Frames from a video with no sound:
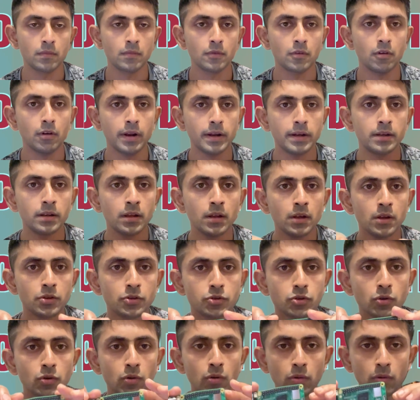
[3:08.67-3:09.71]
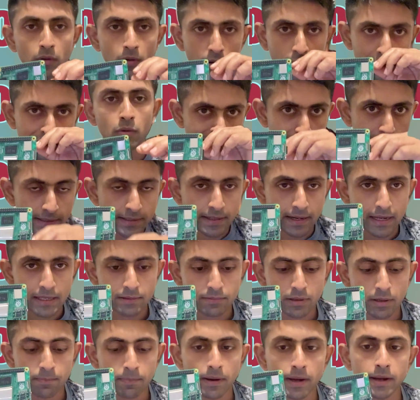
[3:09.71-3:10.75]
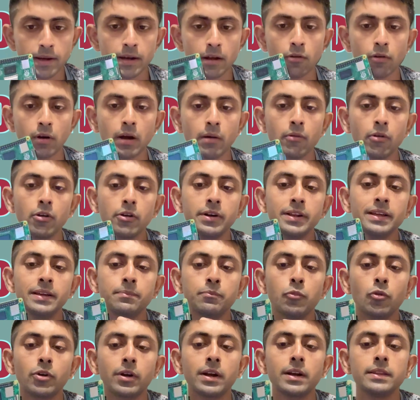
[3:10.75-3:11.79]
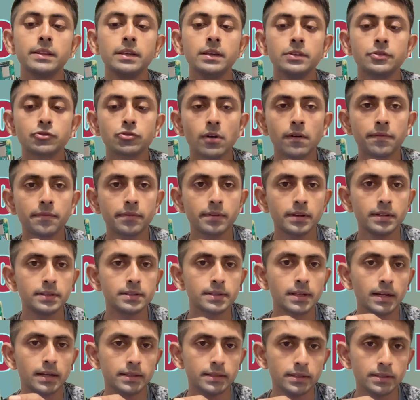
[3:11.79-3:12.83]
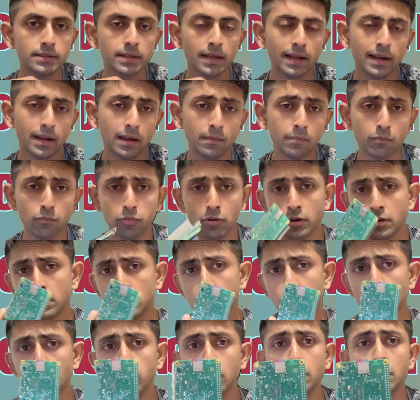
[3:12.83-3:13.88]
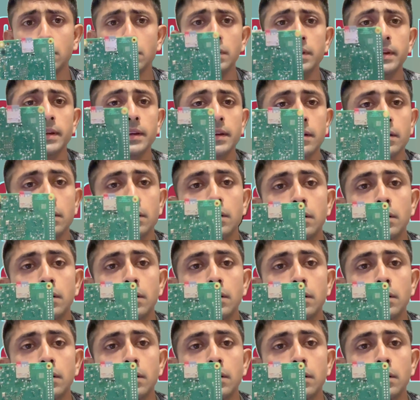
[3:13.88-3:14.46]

Alright, so this is Raspberry Pi. Now I've already ported the software inside this, and I've put the